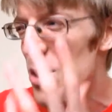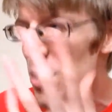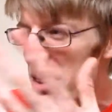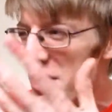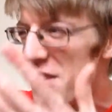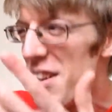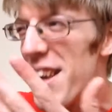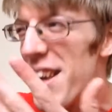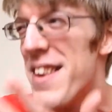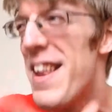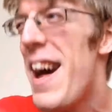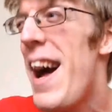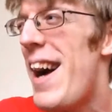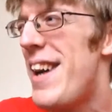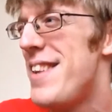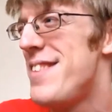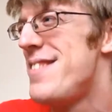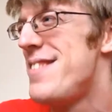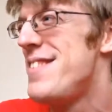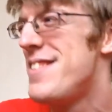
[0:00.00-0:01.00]
looks like
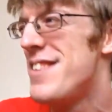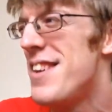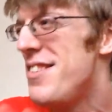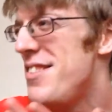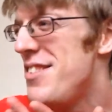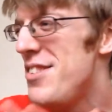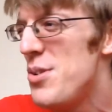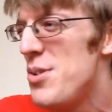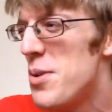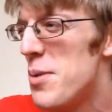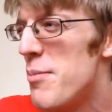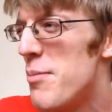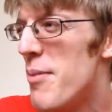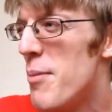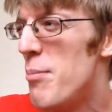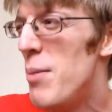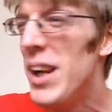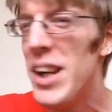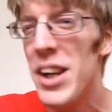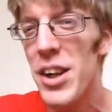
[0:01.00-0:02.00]
that. Turns into a
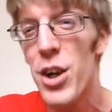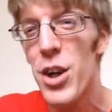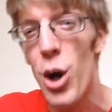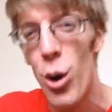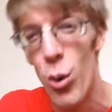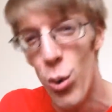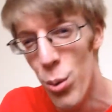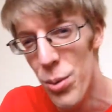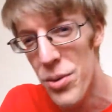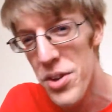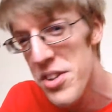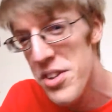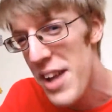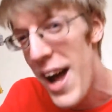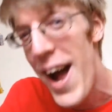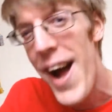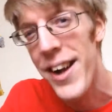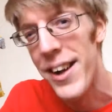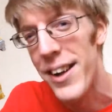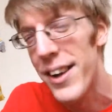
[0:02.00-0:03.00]
big gold
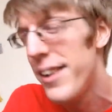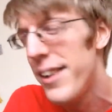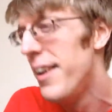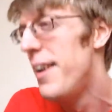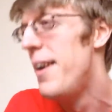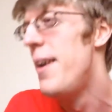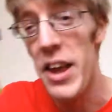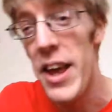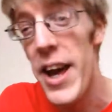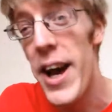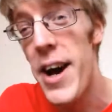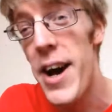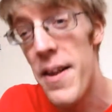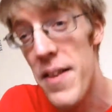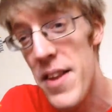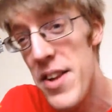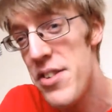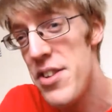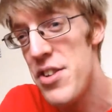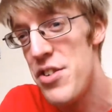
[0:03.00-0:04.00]
tank. Yeah,
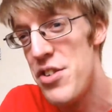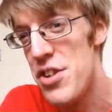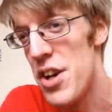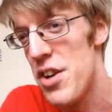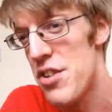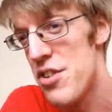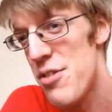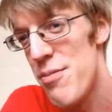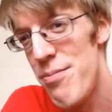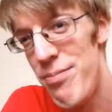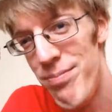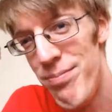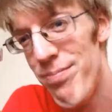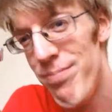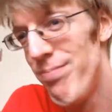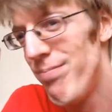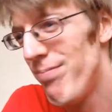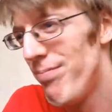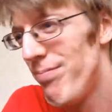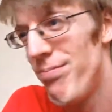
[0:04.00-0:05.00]
this is just
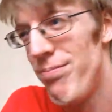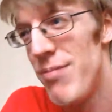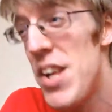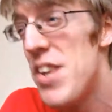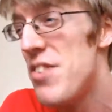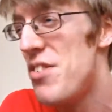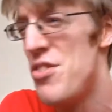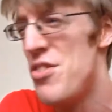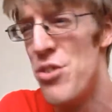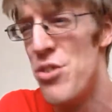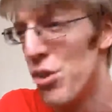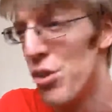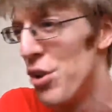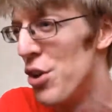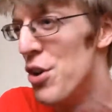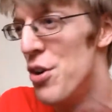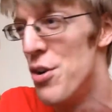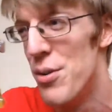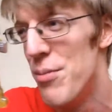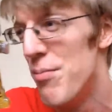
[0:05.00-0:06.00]

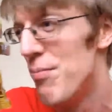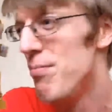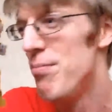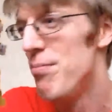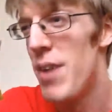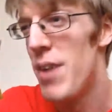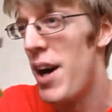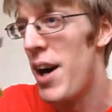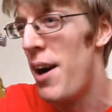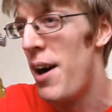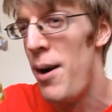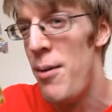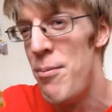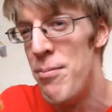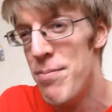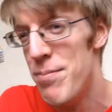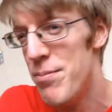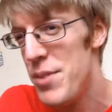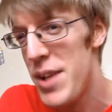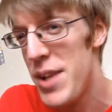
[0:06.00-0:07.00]
good.
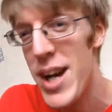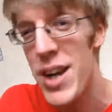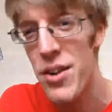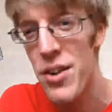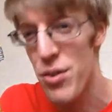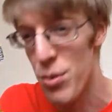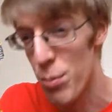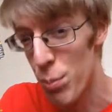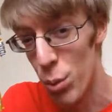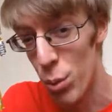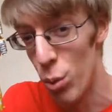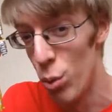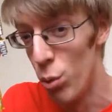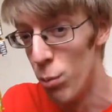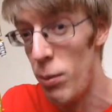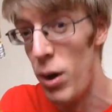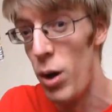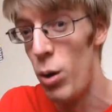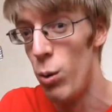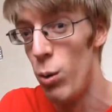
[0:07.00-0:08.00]
Takes the Brawl
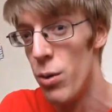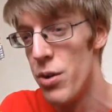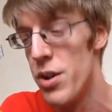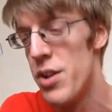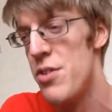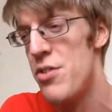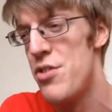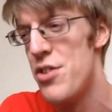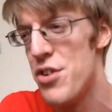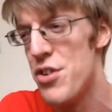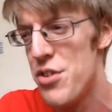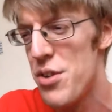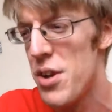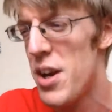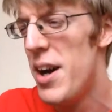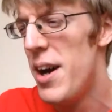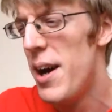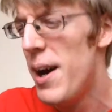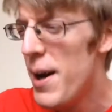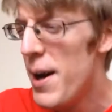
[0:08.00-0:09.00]
mold and just
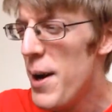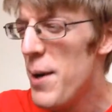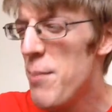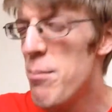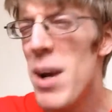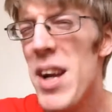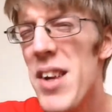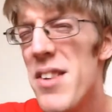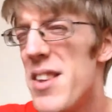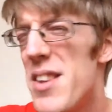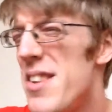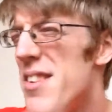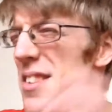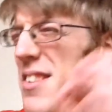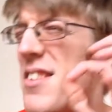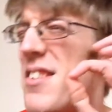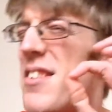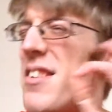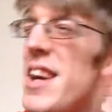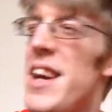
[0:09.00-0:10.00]
makes it
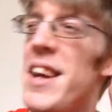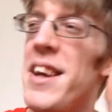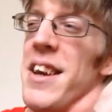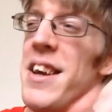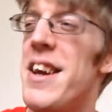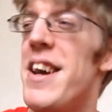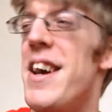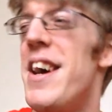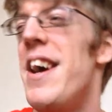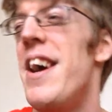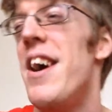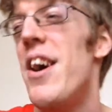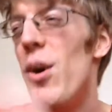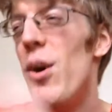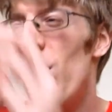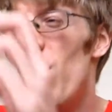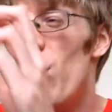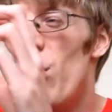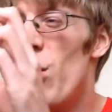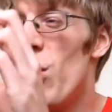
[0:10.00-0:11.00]
sing.
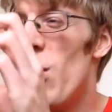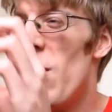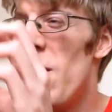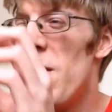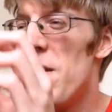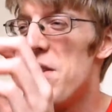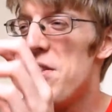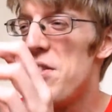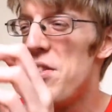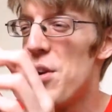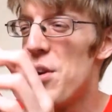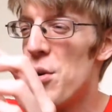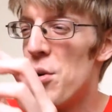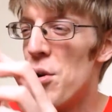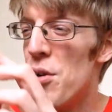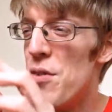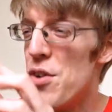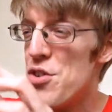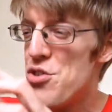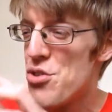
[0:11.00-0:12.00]
All of the
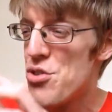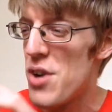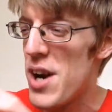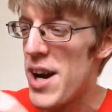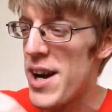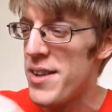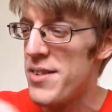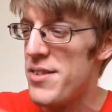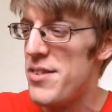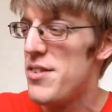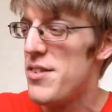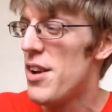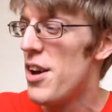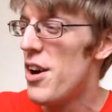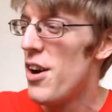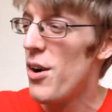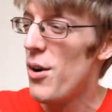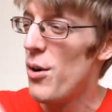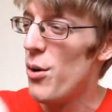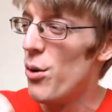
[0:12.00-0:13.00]
silver treads,
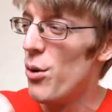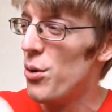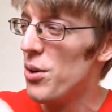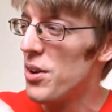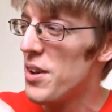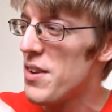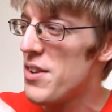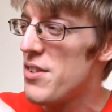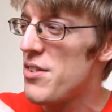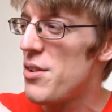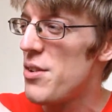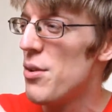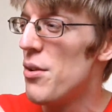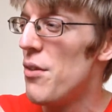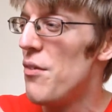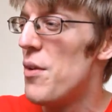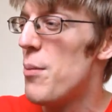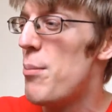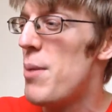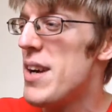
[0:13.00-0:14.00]
all of the
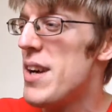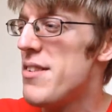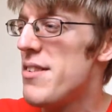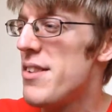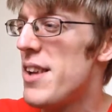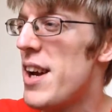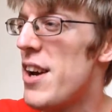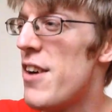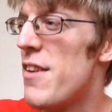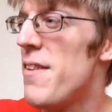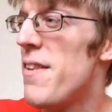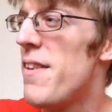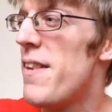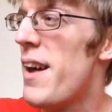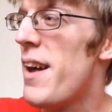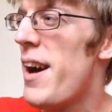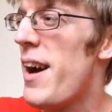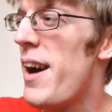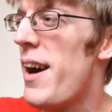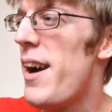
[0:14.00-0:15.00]
silver bits here and
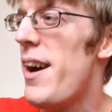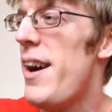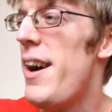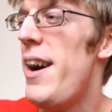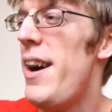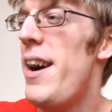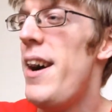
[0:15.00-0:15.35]
there.